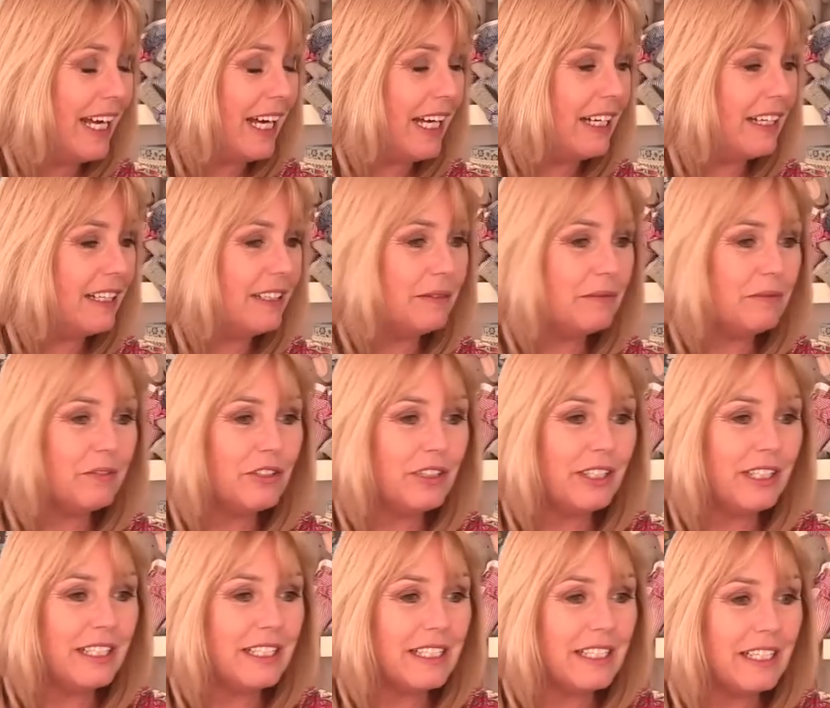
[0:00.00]
Um,
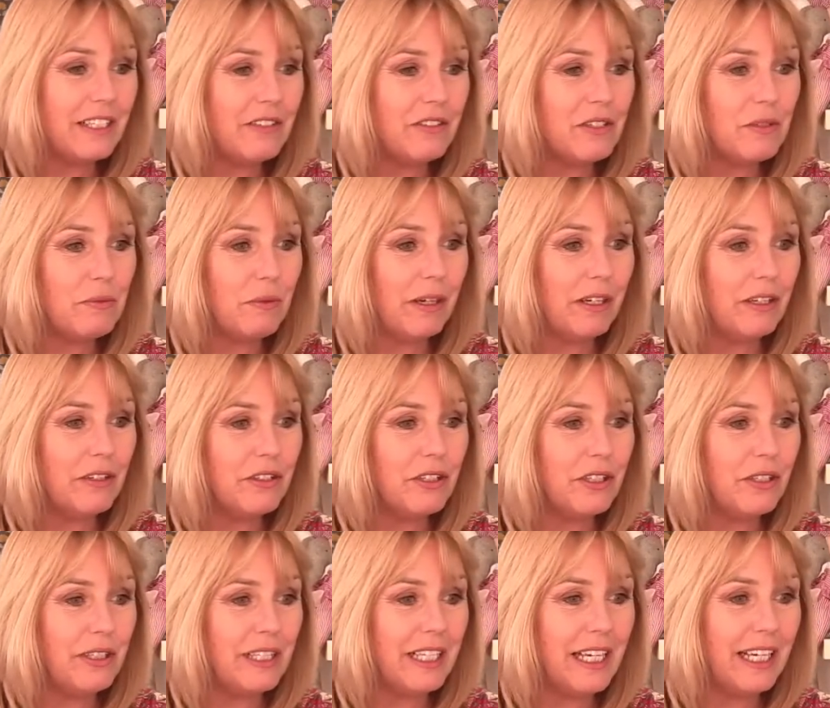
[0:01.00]
Julian's here as well.
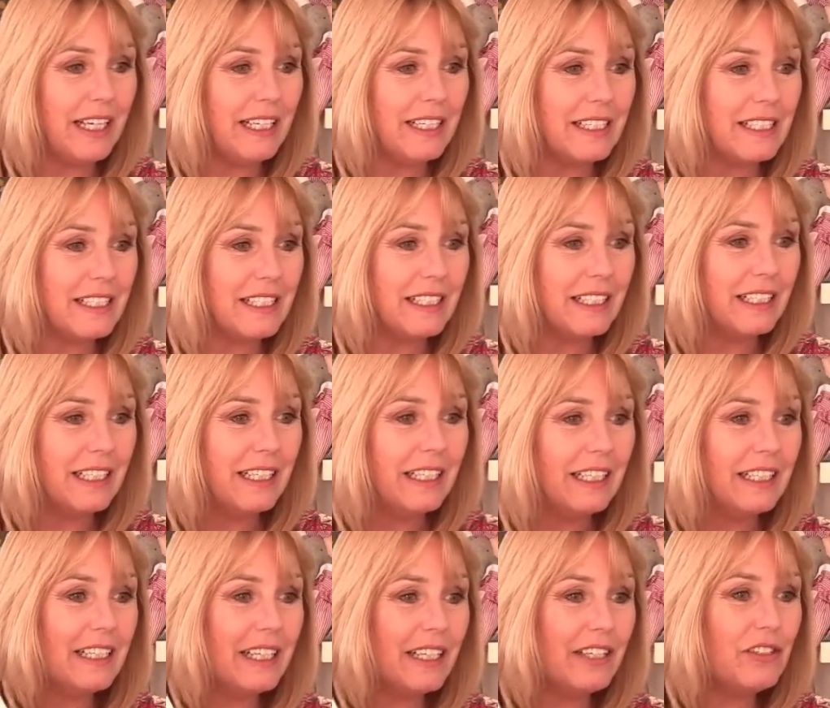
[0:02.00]
Juliet.
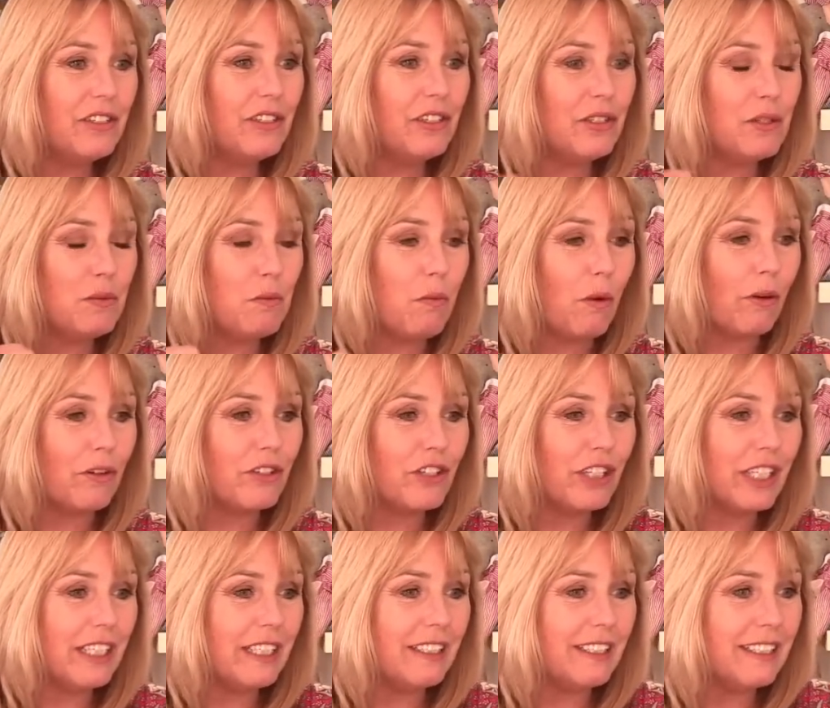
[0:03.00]
Nick is just
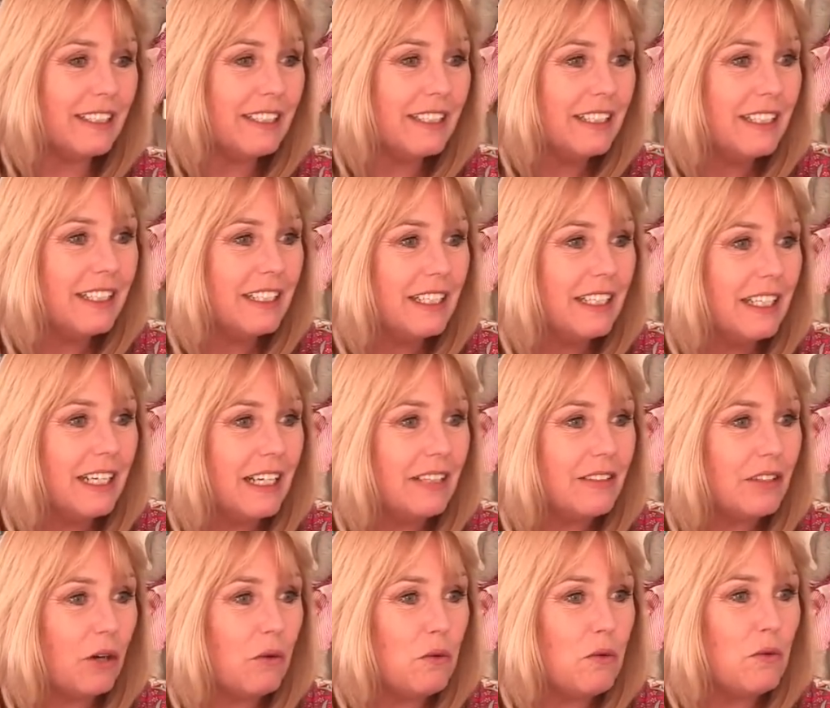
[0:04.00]
watching.
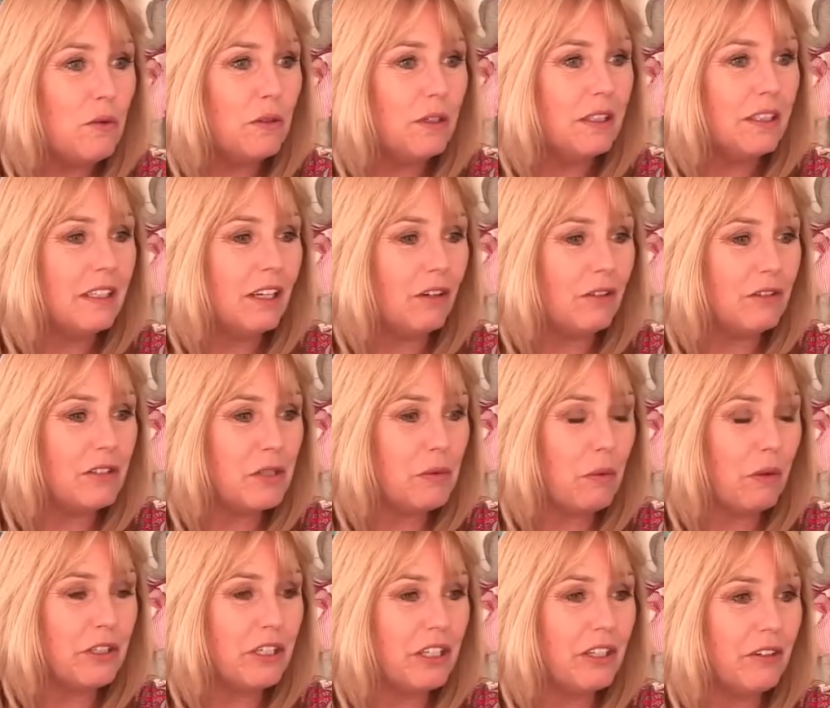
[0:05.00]
And oh, Alana's
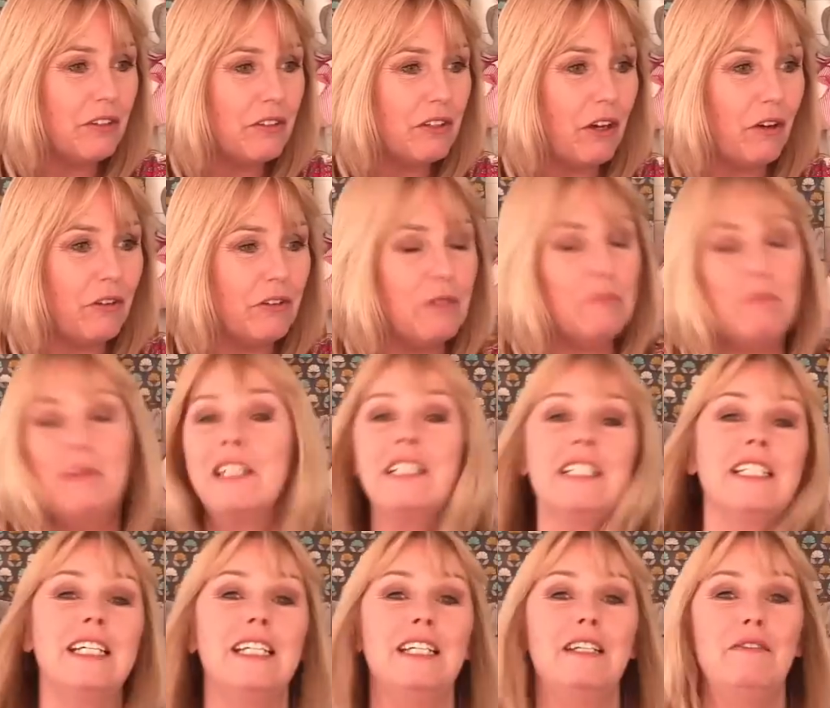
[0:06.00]
watching on, on the
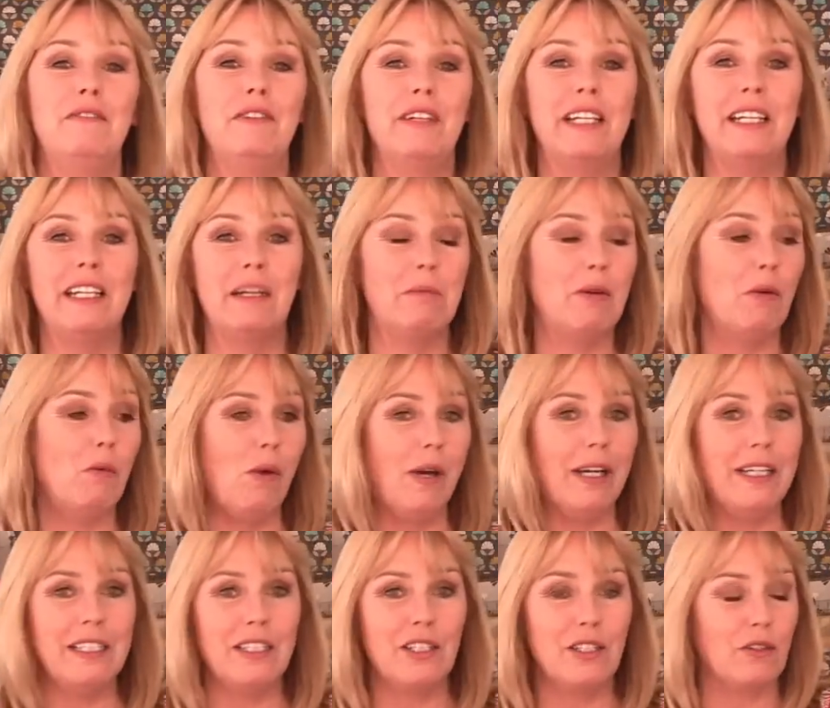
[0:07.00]
big TV, on my
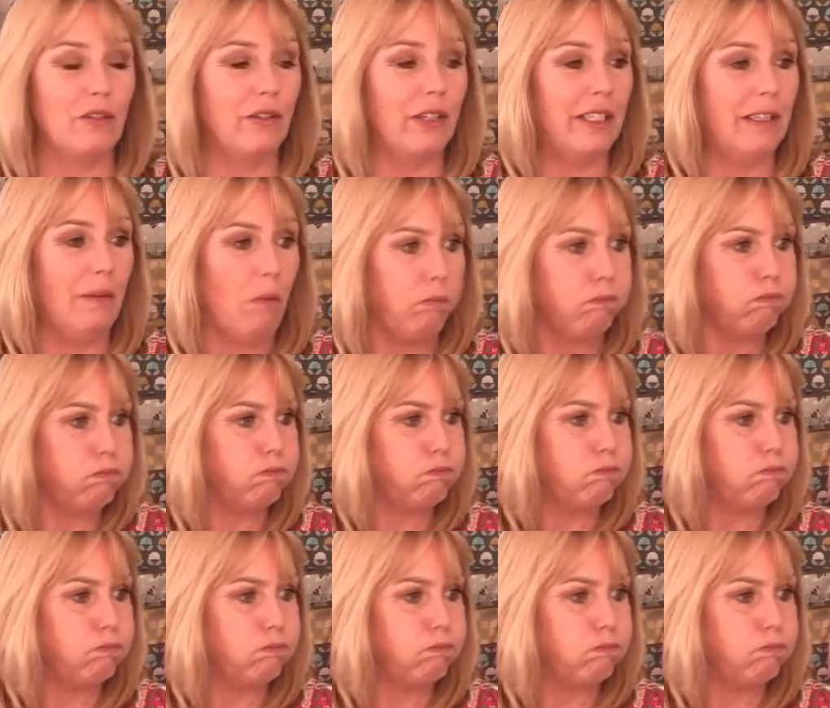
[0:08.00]
widescreen.